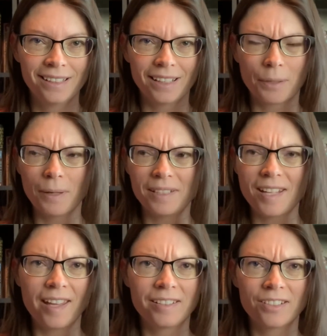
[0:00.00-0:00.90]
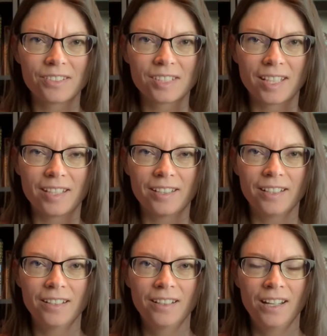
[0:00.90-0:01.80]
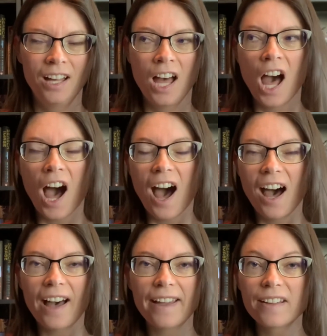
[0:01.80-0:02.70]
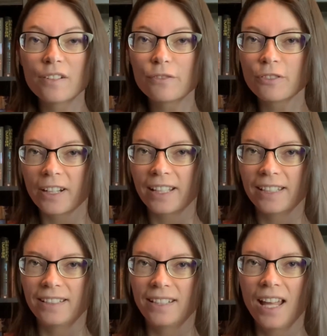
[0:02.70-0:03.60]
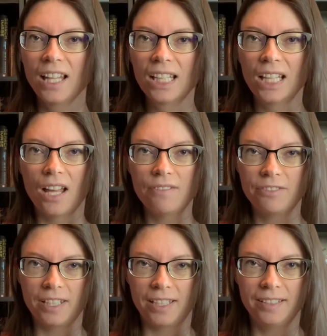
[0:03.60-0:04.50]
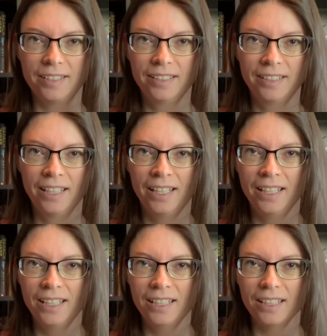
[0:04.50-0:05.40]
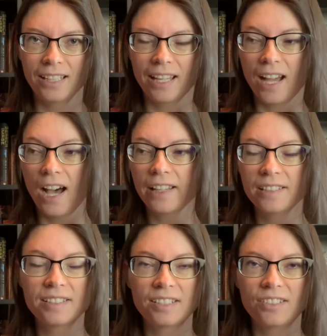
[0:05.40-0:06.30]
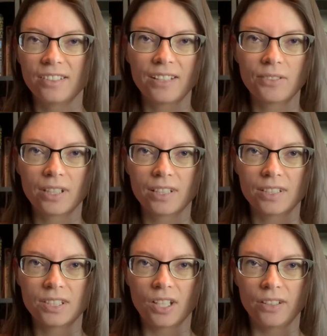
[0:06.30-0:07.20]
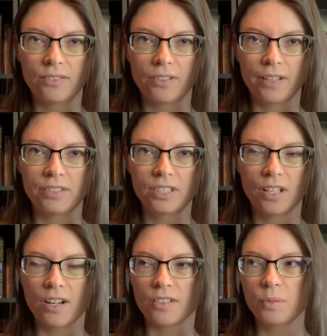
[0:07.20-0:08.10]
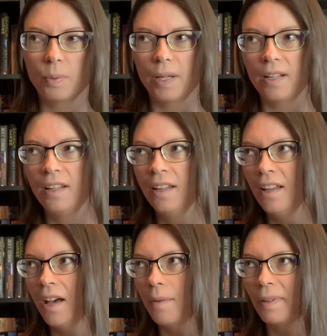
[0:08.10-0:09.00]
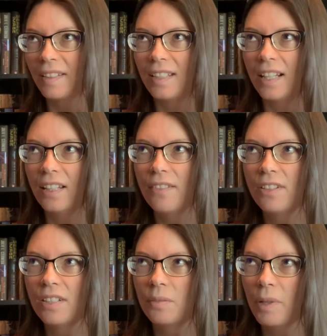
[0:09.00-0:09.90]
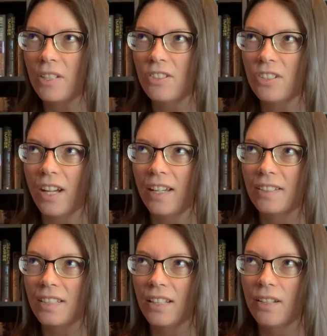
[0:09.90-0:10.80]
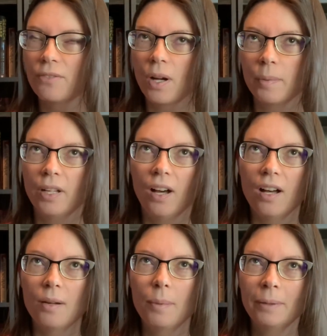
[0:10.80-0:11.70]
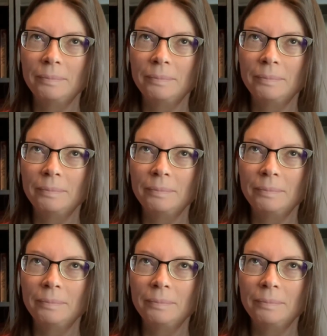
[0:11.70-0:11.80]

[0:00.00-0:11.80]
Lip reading: like 10 years later, I frickin' loved it. Like, I considered giving it a solid 5 stars, but I'm like, did I love it as much as I love Robin Hobb?